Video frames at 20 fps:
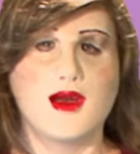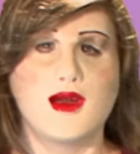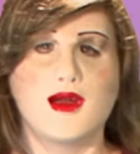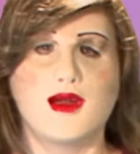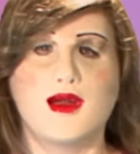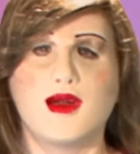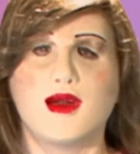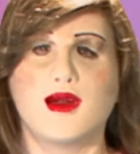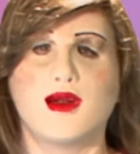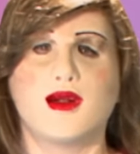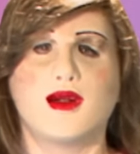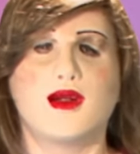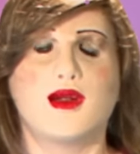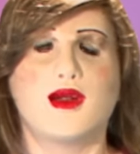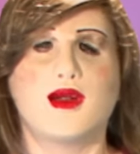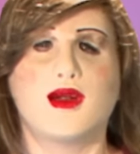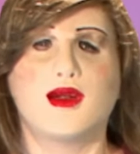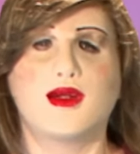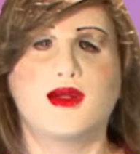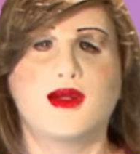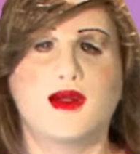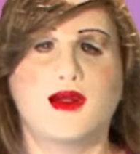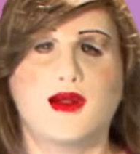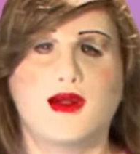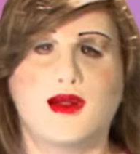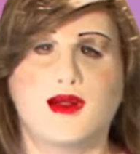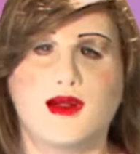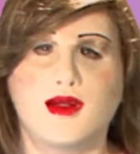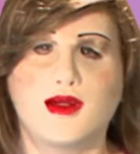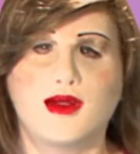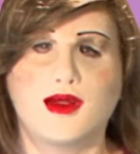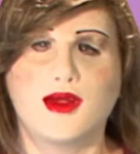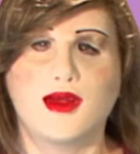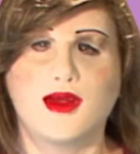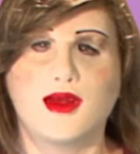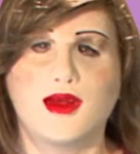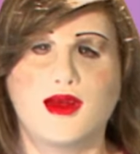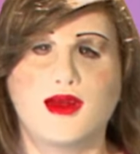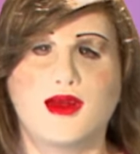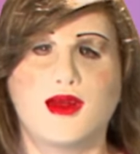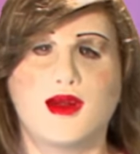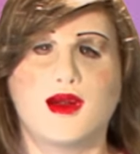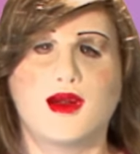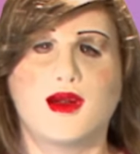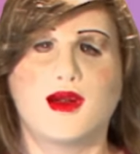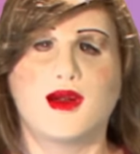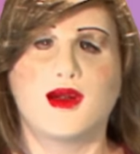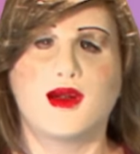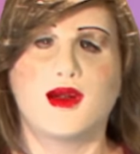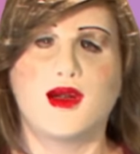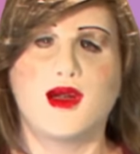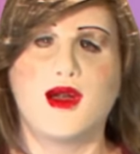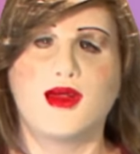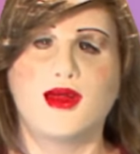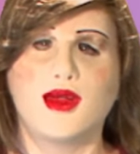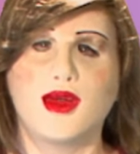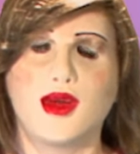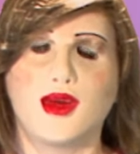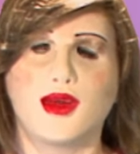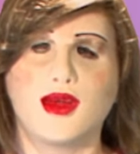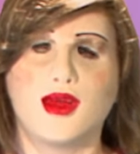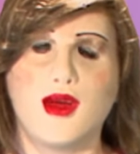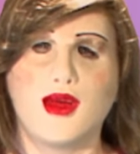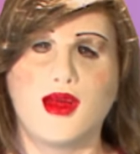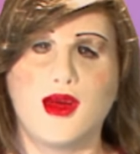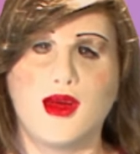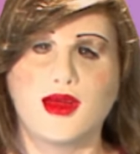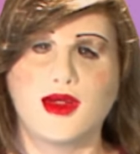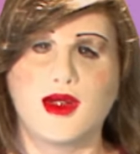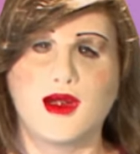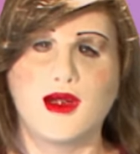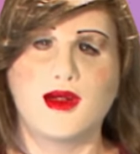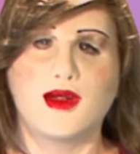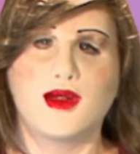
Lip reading: Yeah, and I'd like to have you go to my website.